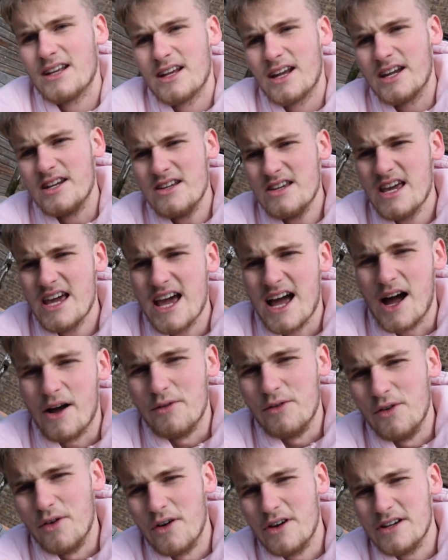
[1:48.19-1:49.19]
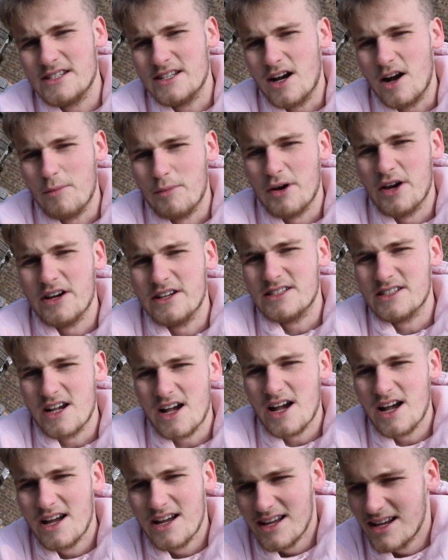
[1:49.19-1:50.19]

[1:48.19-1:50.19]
Can you hear how noisy our birds are?